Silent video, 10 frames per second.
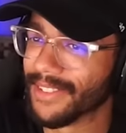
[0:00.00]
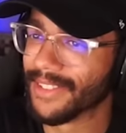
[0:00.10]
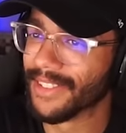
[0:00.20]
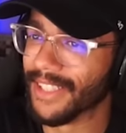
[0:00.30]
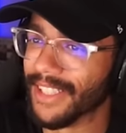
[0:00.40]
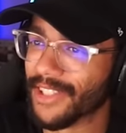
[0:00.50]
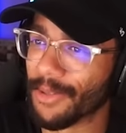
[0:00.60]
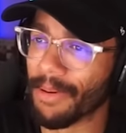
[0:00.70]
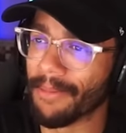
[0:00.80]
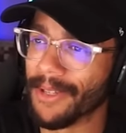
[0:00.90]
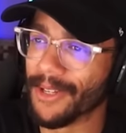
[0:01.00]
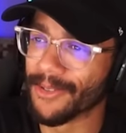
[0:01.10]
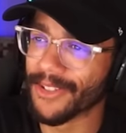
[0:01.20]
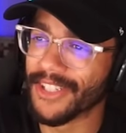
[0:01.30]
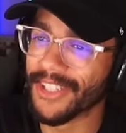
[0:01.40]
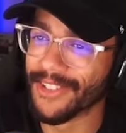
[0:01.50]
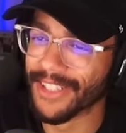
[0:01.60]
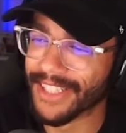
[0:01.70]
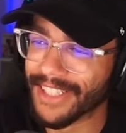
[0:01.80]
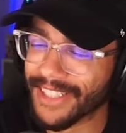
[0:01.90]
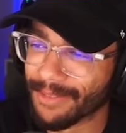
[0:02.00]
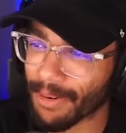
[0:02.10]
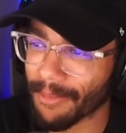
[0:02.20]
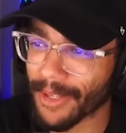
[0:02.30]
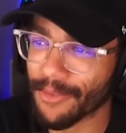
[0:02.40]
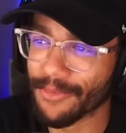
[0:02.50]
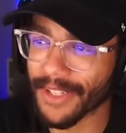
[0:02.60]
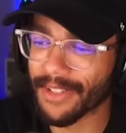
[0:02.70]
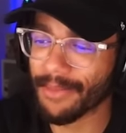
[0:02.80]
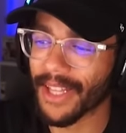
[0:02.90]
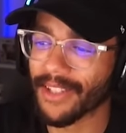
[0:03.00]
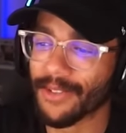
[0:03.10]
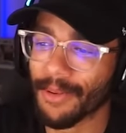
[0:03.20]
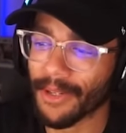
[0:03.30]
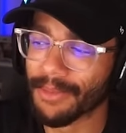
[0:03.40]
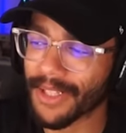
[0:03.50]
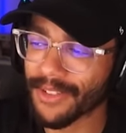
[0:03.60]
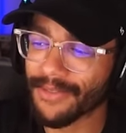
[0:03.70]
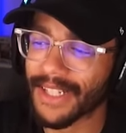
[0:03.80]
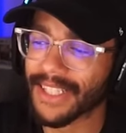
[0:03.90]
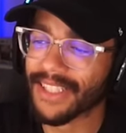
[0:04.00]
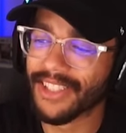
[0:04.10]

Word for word: Uh, she probably knows what she's doing. Probably gonna fix it, be like the spark plugs are fucked and